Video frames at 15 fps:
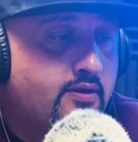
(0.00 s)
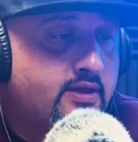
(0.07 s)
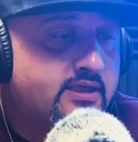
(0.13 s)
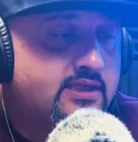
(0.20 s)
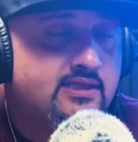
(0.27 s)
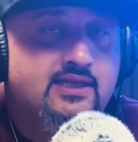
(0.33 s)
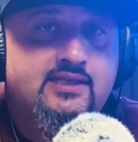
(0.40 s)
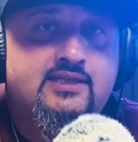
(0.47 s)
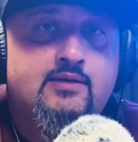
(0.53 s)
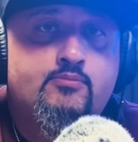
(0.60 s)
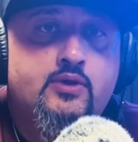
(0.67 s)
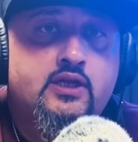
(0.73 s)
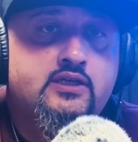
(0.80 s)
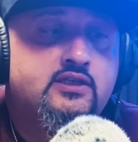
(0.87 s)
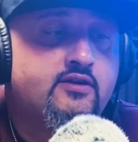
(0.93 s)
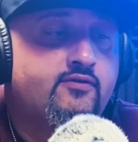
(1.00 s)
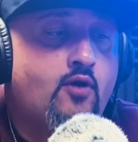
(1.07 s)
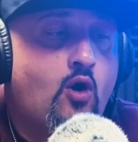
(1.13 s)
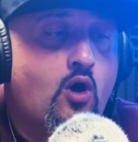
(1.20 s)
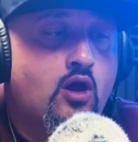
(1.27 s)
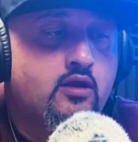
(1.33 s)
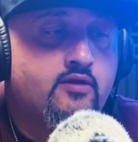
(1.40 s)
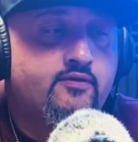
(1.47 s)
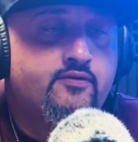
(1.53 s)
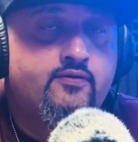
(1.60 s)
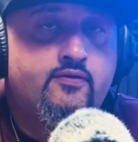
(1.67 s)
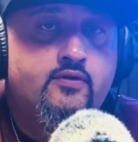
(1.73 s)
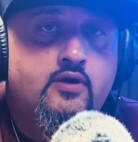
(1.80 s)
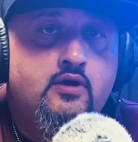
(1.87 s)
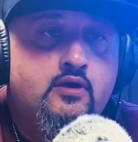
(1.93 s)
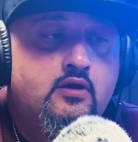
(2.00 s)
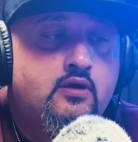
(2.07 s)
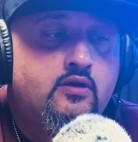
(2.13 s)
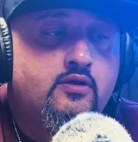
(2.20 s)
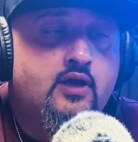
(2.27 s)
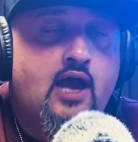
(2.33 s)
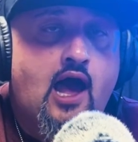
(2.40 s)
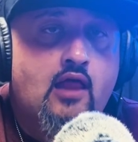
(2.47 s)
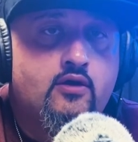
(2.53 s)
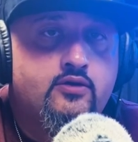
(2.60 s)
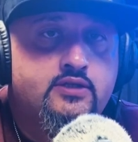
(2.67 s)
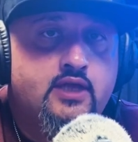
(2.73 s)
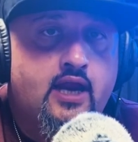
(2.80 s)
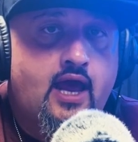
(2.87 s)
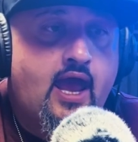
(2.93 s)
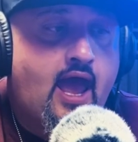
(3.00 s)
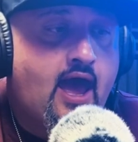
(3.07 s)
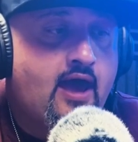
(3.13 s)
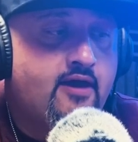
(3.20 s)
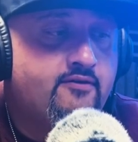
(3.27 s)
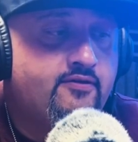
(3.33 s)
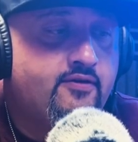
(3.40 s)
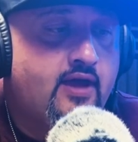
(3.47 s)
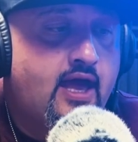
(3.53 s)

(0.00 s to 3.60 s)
this is the simplest of all of the collars that I have.